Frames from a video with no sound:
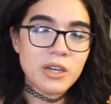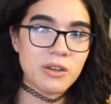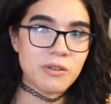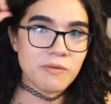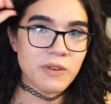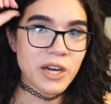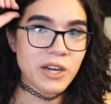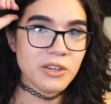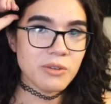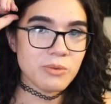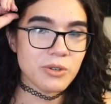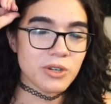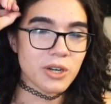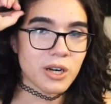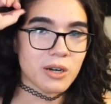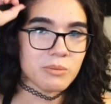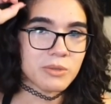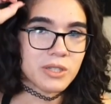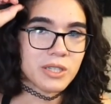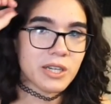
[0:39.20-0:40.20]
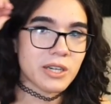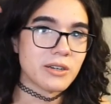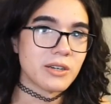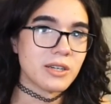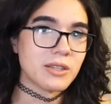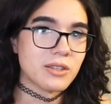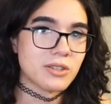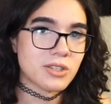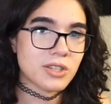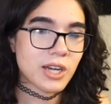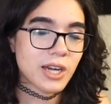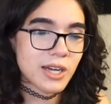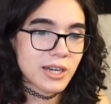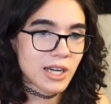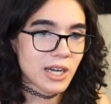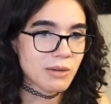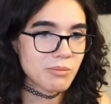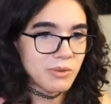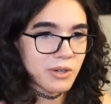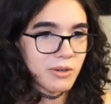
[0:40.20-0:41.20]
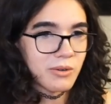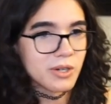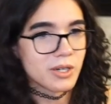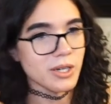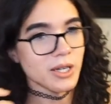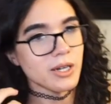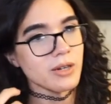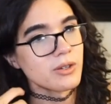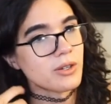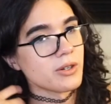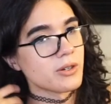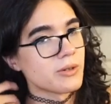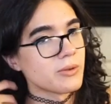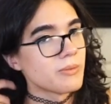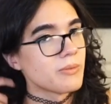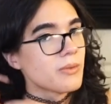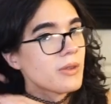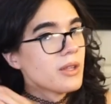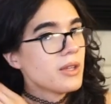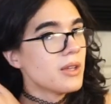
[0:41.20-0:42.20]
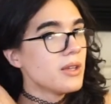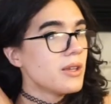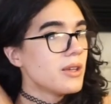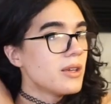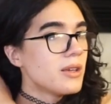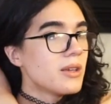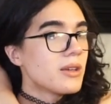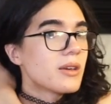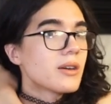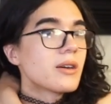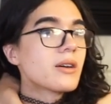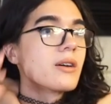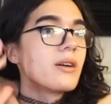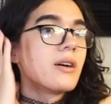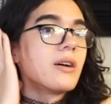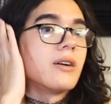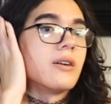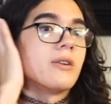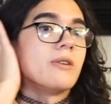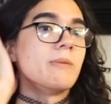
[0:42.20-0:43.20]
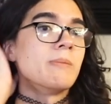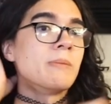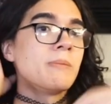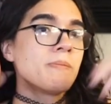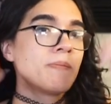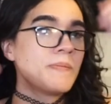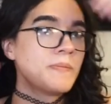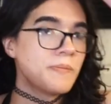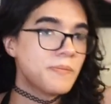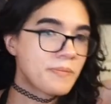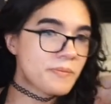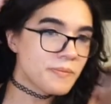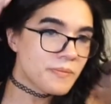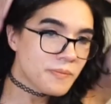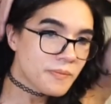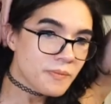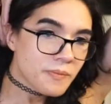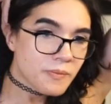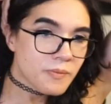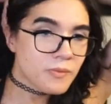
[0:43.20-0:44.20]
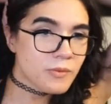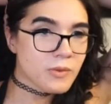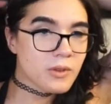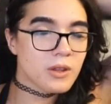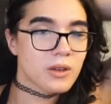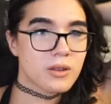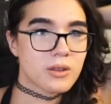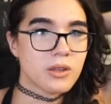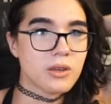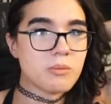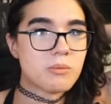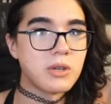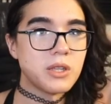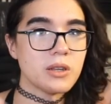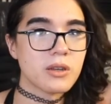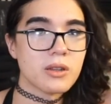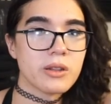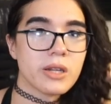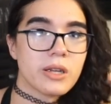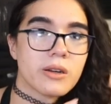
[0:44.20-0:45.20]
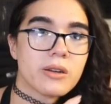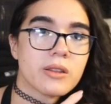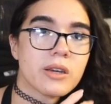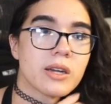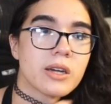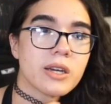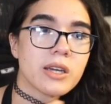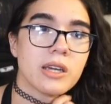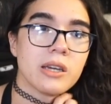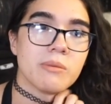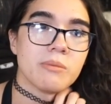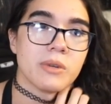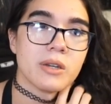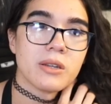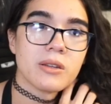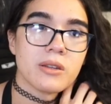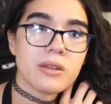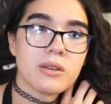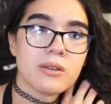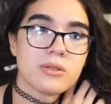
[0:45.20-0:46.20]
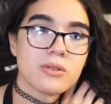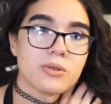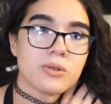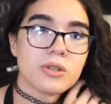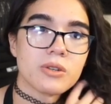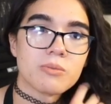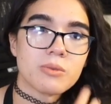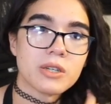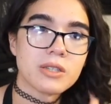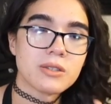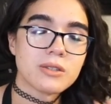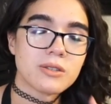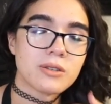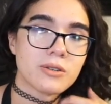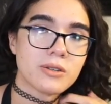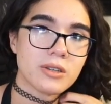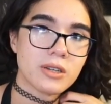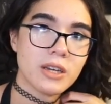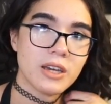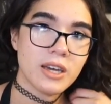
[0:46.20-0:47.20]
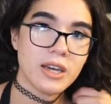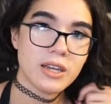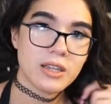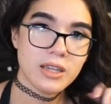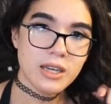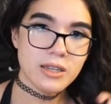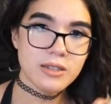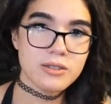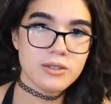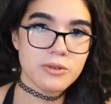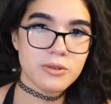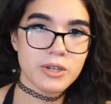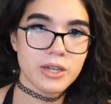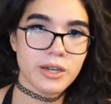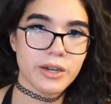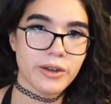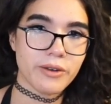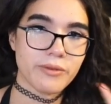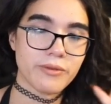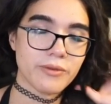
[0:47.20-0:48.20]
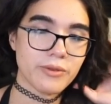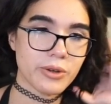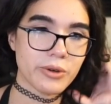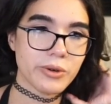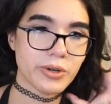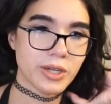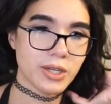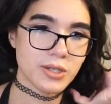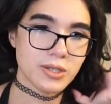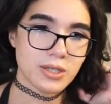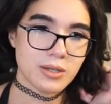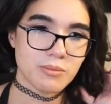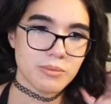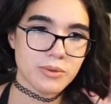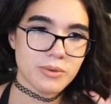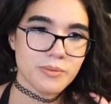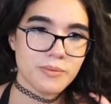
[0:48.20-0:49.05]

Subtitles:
Valuable commentary in the chat happening right now, y'all. I think I made it clear that I eminently enjoy your presence already. Yes, you already have. You're already a simp.